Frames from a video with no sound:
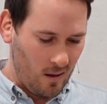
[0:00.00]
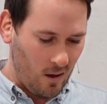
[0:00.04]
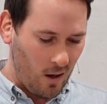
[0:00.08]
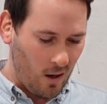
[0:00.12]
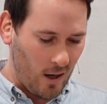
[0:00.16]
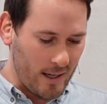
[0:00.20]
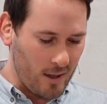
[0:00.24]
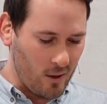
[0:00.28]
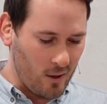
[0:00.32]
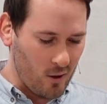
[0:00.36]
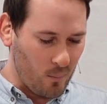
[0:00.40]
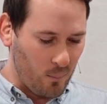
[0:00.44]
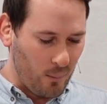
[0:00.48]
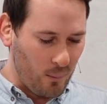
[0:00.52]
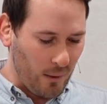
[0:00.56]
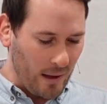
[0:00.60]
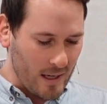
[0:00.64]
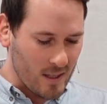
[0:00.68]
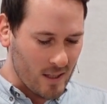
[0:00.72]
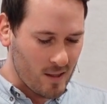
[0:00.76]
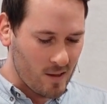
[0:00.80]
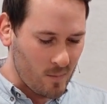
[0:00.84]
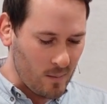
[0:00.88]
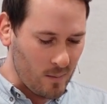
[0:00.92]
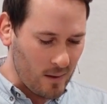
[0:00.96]
I know the
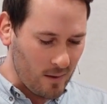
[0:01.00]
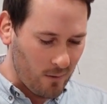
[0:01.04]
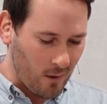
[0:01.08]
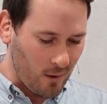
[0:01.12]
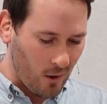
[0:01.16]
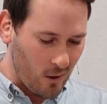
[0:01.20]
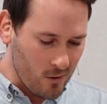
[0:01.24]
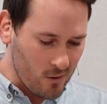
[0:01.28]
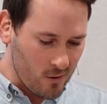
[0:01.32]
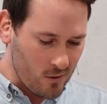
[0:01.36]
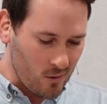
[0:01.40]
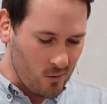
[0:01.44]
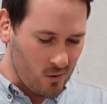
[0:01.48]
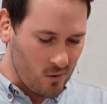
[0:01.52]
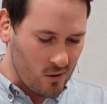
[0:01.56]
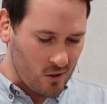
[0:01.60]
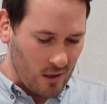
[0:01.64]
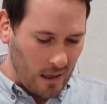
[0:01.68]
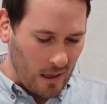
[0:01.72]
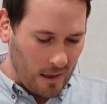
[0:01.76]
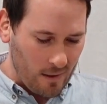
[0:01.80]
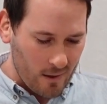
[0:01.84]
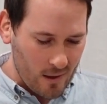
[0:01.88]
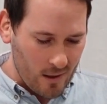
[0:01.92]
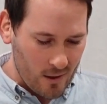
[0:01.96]
blasphemy of those who
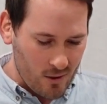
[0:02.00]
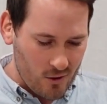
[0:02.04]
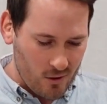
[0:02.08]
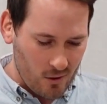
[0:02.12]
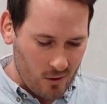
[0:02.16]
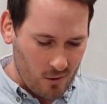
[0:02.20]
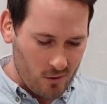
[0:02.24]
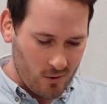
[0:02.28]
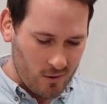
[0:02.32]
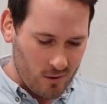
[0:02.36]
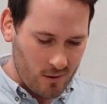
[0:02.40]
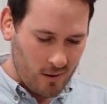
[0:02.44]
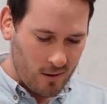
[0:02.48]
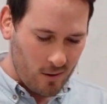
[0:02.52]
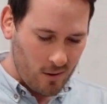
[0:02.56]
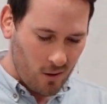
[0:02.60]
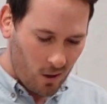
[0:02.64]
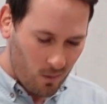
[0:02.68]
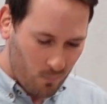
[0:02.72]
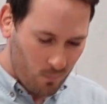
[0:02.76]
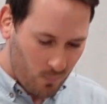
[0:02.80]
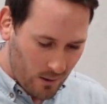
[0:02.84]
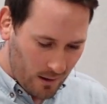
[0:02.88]
say they are Jews and are not,